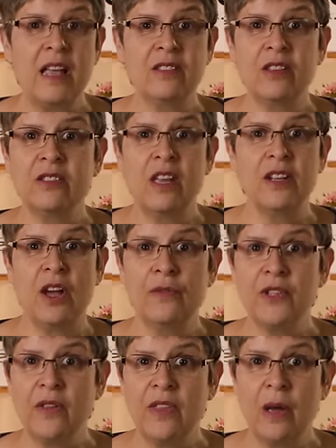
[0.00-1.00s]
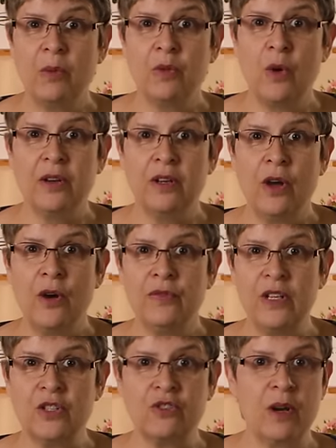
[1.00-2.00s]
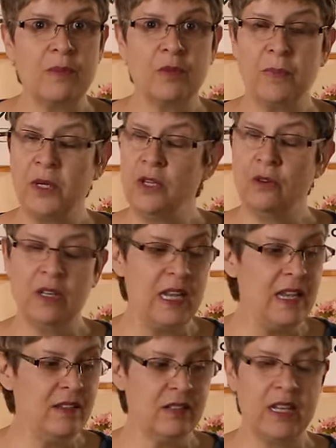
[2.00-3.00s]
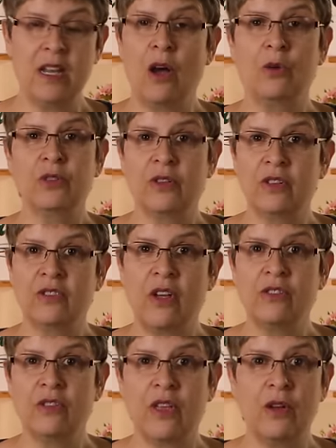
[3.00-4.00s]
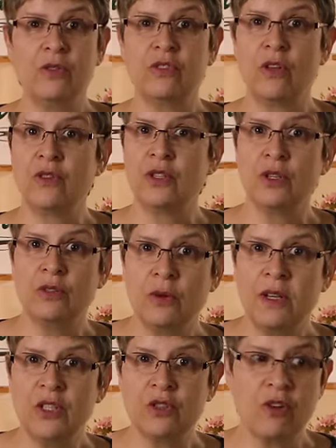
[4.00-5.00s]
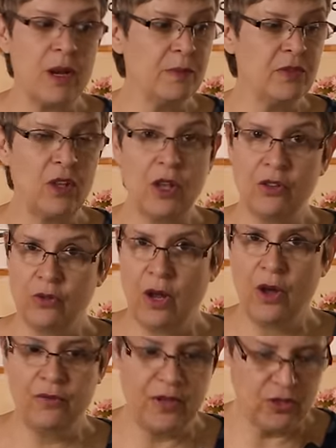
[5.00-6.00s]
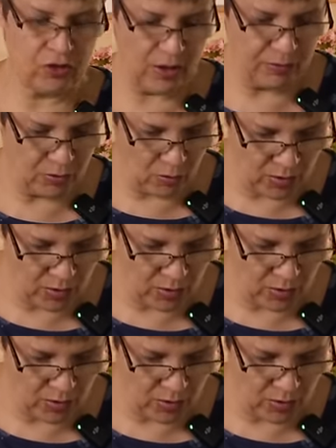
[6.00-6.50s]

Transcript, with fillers: As I said, I've done that with one and a half inch strips, but you could easily alter the size of those. So you could do two inch strips, two and a half inch strips,